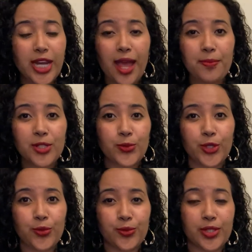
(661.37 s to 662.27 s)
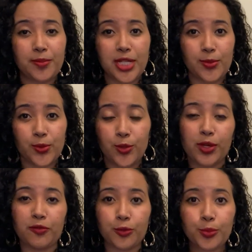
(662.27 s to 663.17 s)
happens sometimes when you
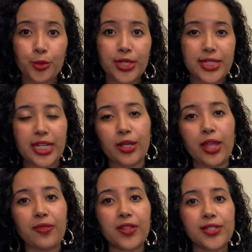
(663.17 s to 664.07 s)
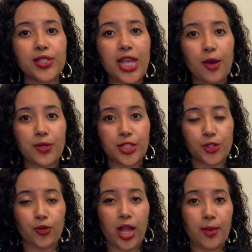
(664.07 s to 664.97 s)
have food poisoning, and this is how we
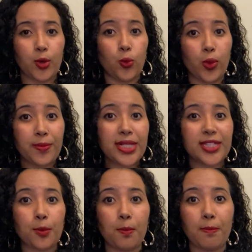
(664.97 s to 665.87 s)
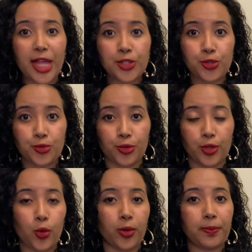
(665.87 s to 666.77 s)
describe women's menstrual
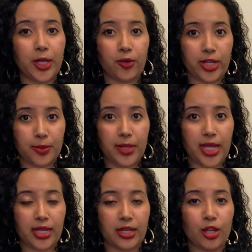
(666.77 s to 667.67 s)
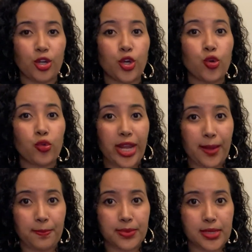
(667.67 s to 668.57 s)
or period pain,
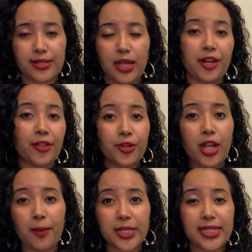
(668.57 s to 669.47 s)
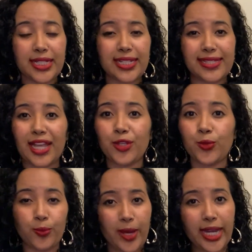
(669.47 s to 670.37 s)
cramps. Another common sickness that
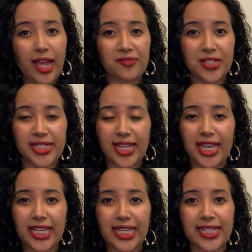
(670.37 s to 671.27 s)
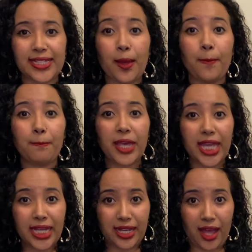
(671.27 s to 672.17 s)
you might have to say is
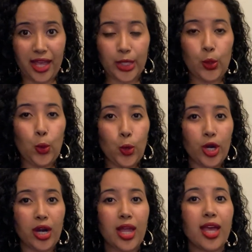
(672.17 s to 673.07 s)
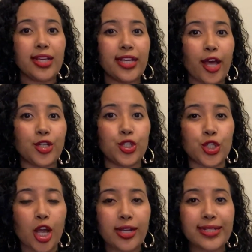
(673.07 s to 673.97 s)
pink eye or
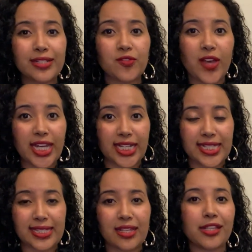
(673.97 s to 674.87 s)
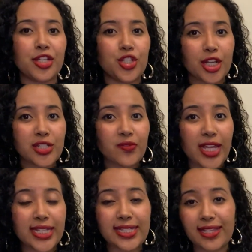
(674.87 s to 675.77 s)
conjunctivitis.
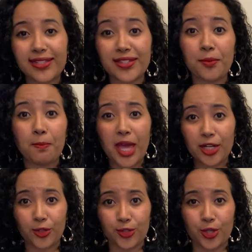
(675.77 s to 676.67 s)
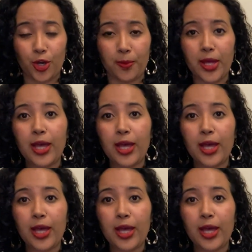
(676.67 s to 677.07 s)
Conjunctivitis is the medical term.